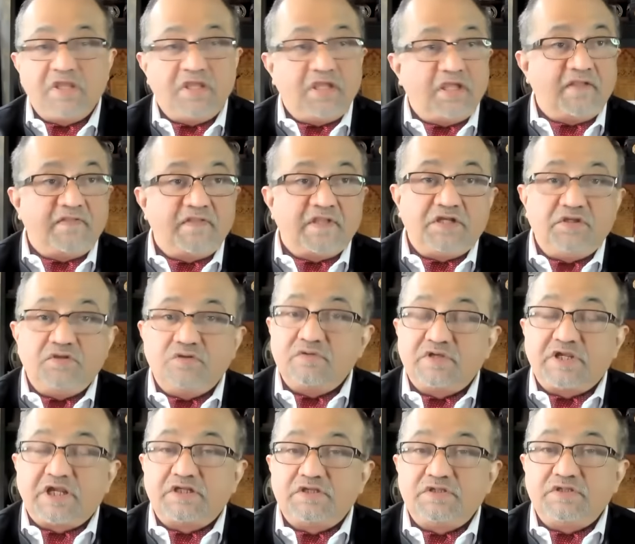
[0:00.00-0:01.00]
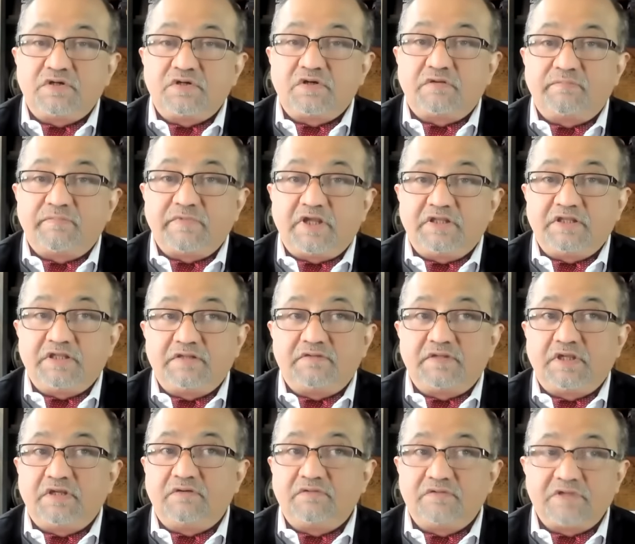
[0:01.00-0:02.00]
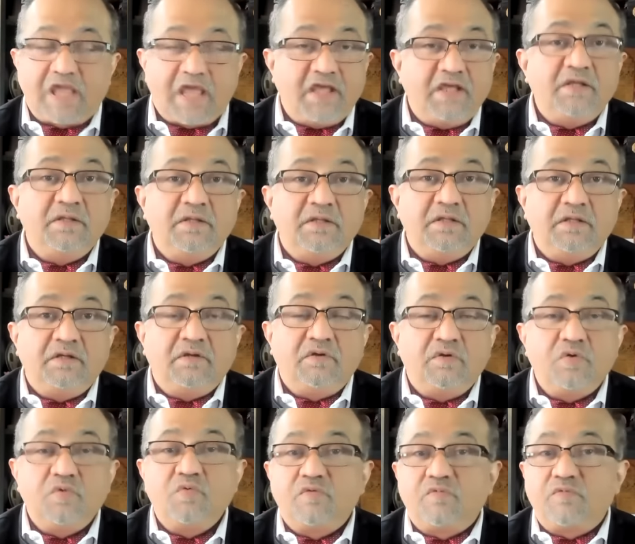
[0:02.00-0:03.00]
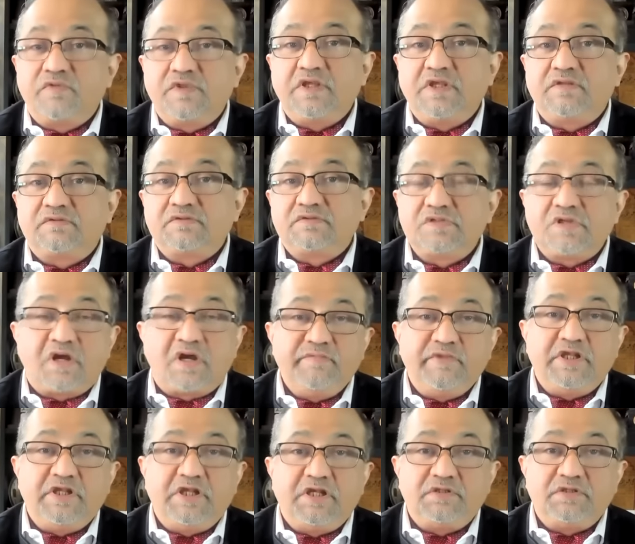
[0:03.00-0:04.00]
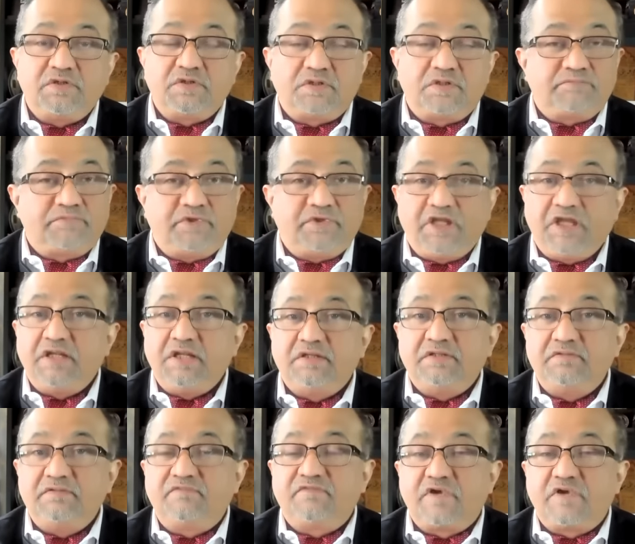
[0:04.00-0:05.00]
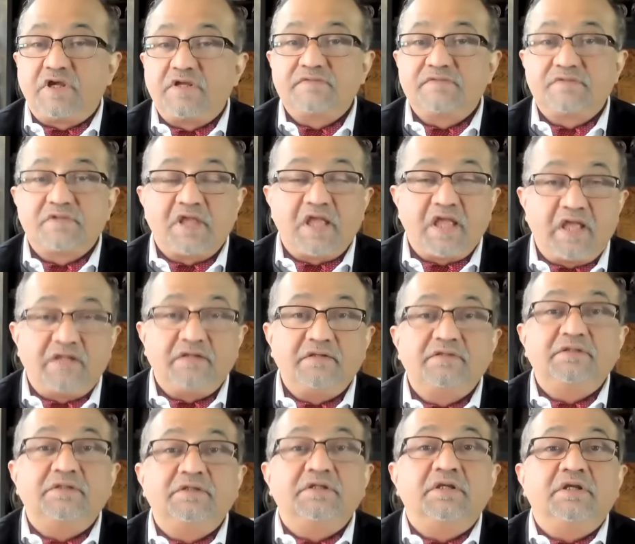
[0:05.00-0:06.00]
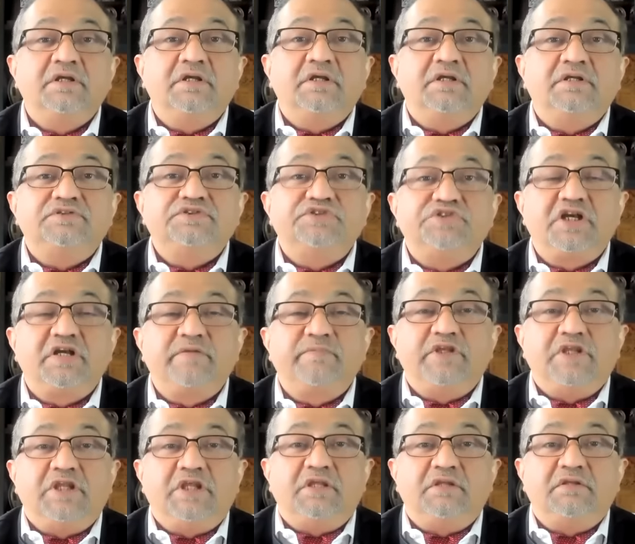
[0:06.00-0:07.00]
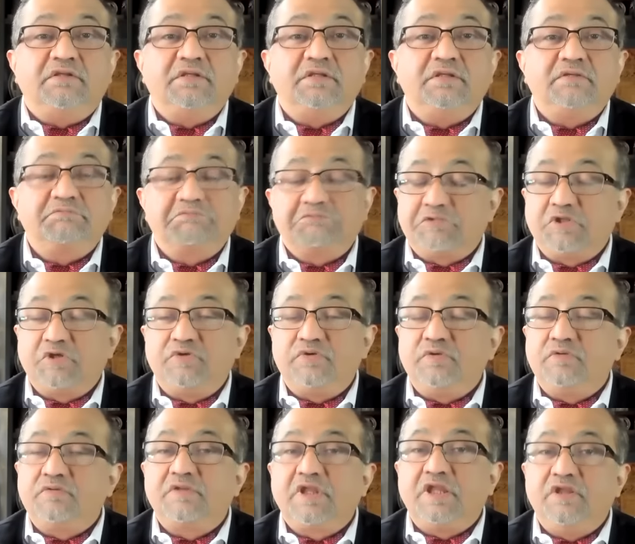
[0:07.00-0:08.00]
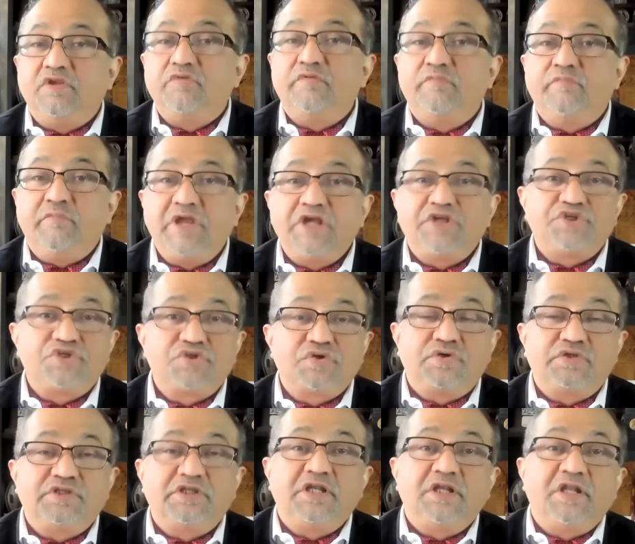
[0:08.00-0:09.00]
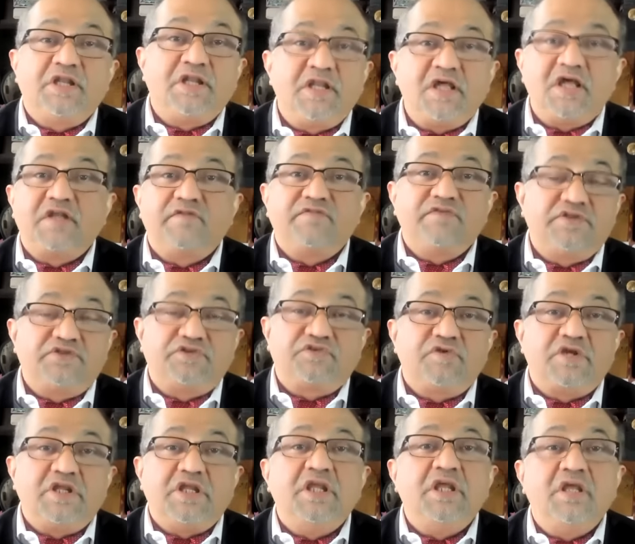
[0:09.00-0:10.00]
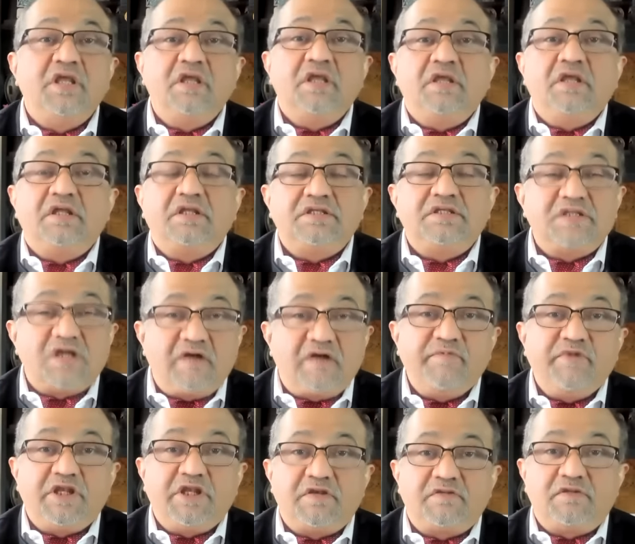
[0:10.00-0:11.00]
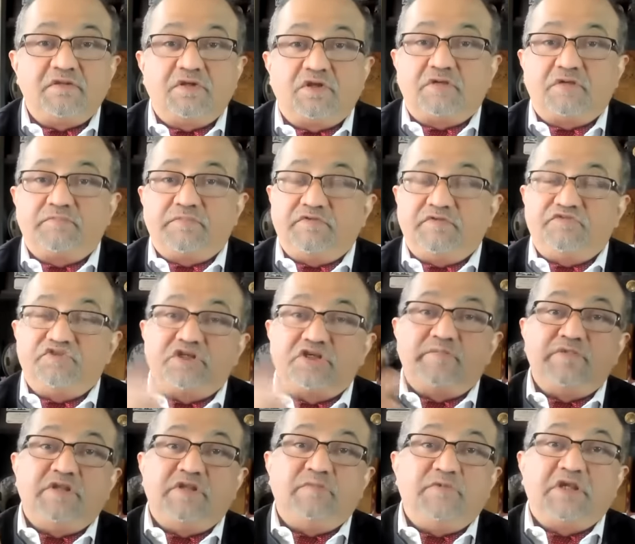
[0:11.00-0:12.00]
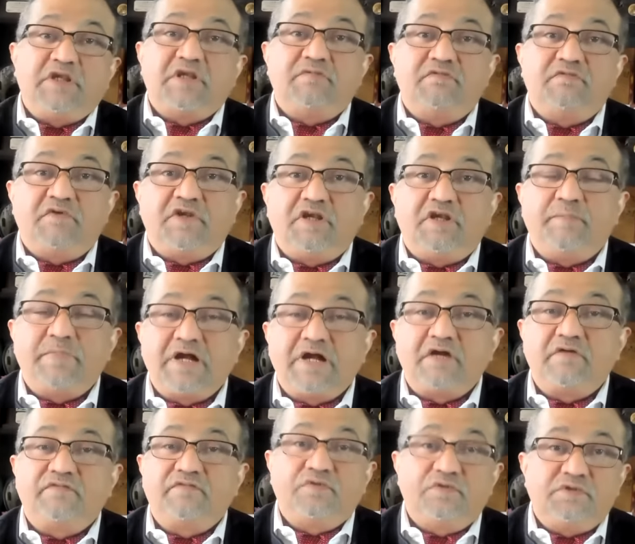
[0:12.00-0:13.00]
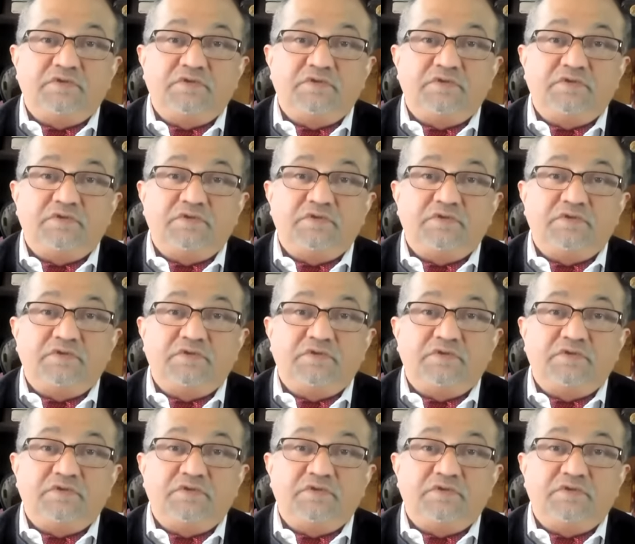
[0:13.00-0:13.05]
And then you look at Europe and then say, okay, who seeks to dominate Europe? England, France, and Germany. So you say, you make sure that none of the three dominates Europe. If Germany becomes very powerful,